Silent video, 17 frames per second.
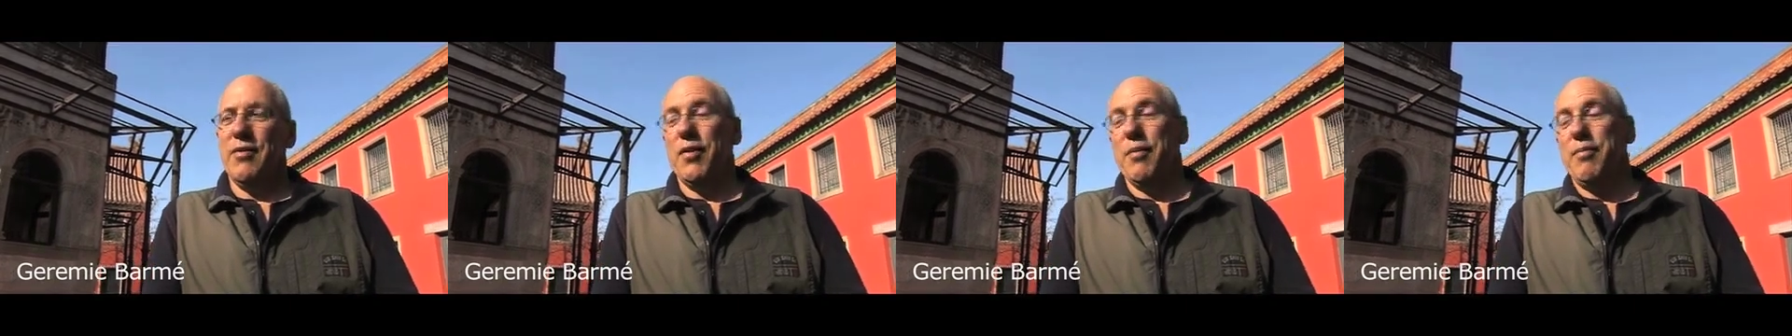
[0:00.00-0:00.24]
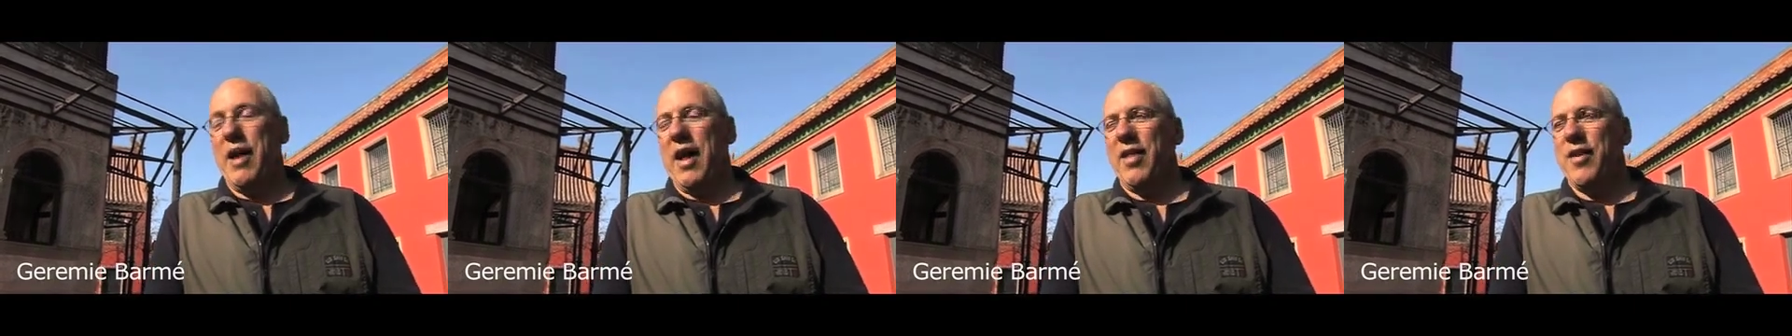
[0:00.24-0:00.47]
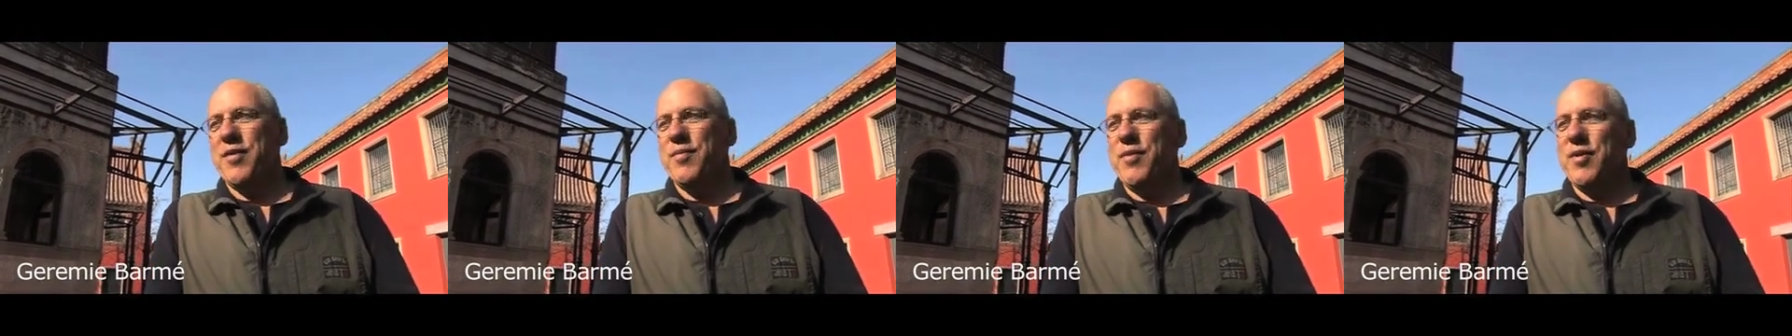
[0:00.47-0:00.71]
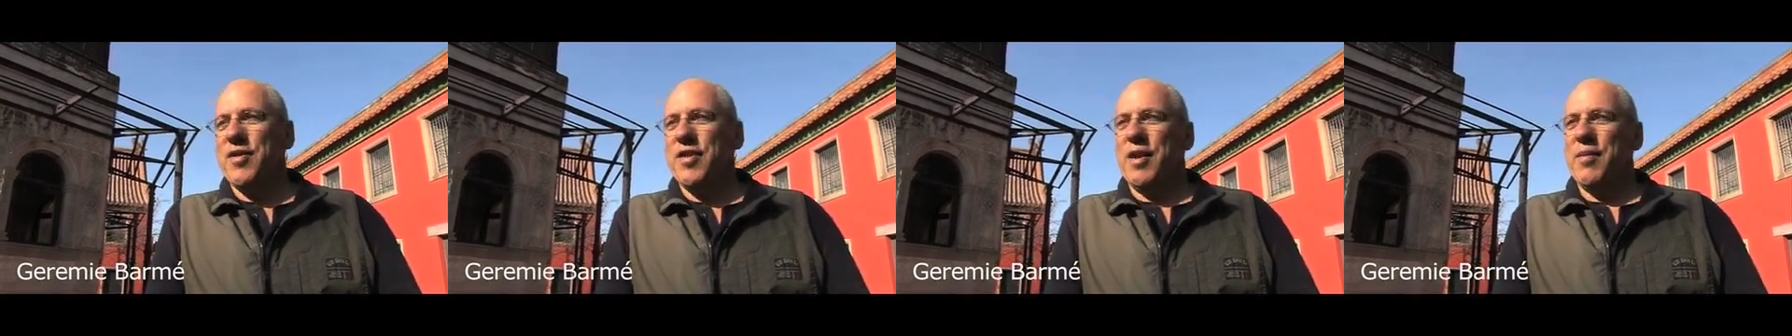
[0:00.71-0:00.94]
or the Palace
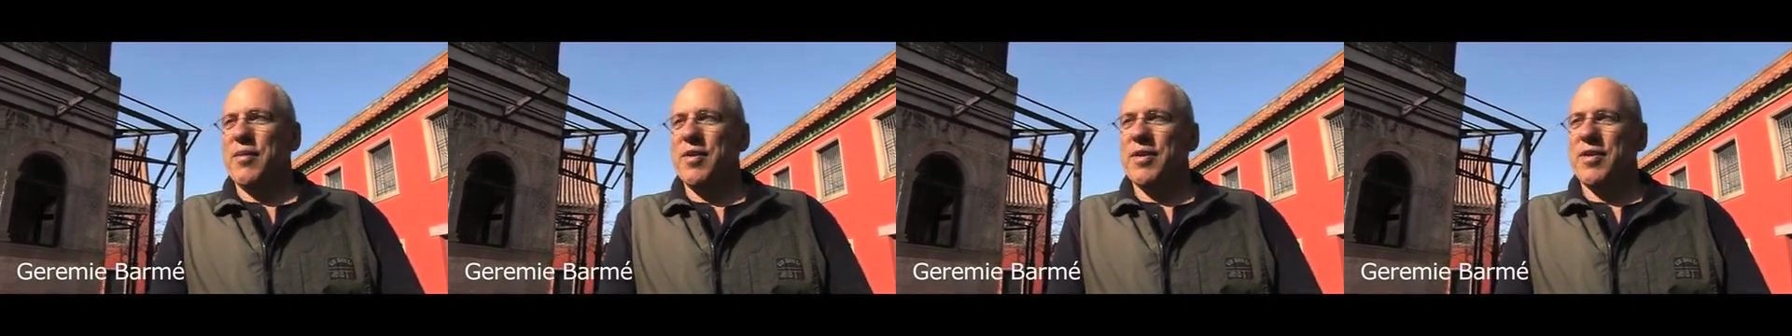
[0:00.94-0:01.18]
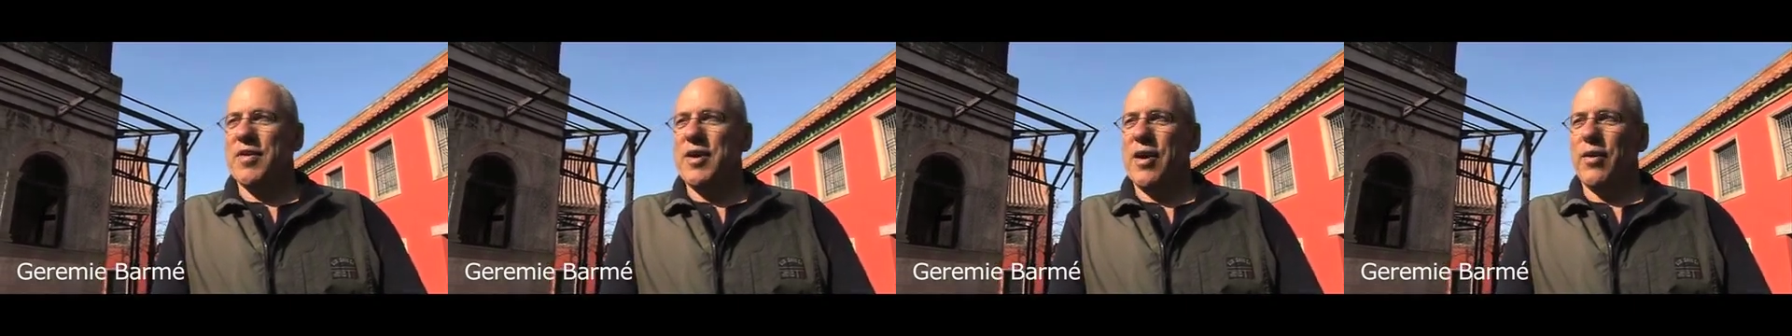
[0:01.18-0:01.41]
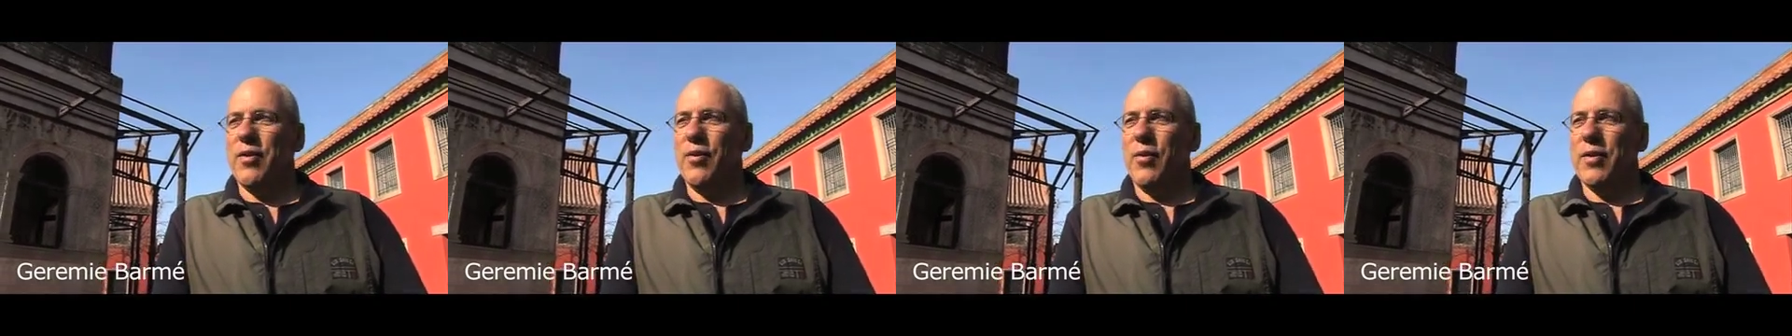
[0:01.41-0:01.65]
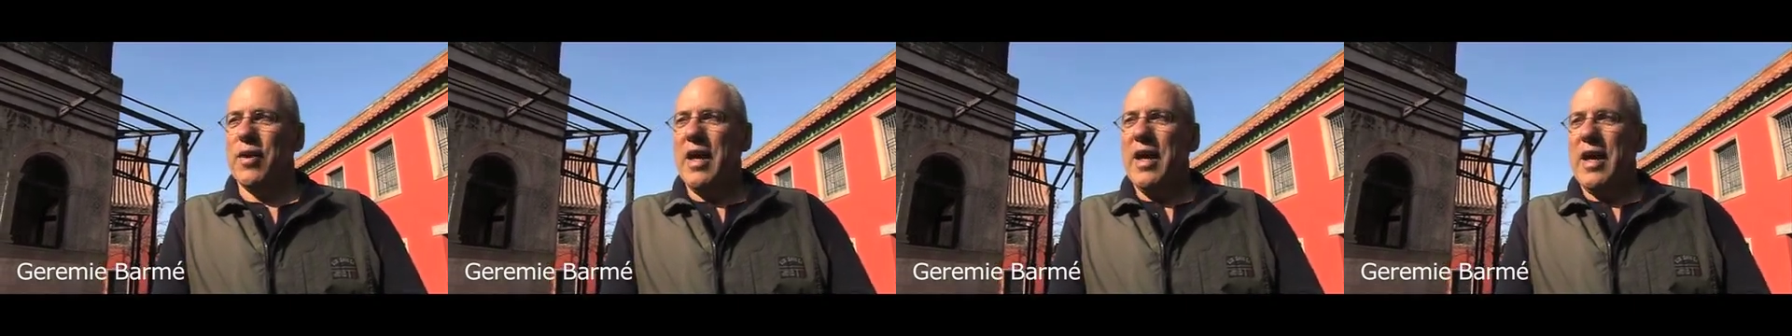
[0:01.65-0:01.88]
Museum as it's now
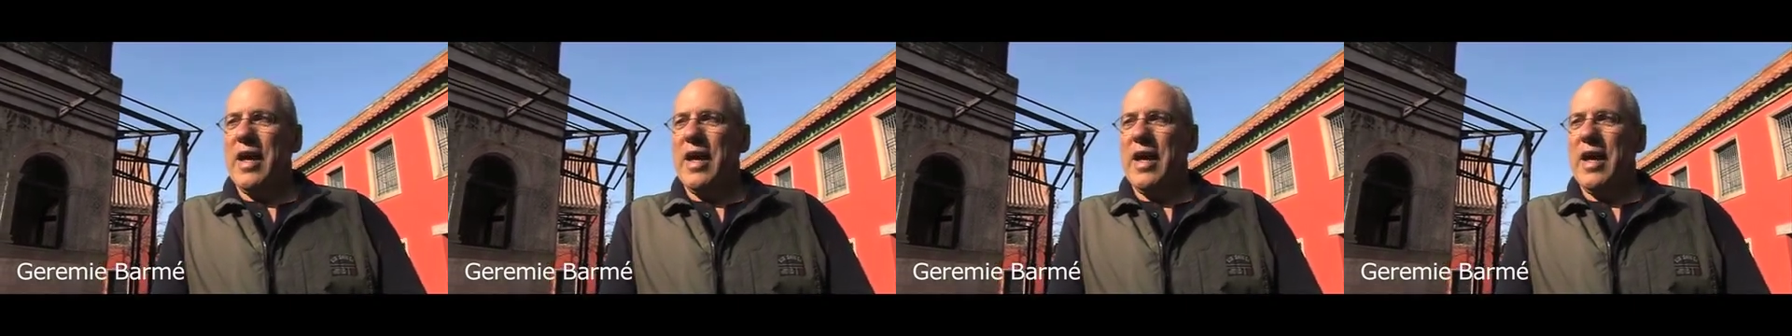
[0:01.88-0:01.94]
called,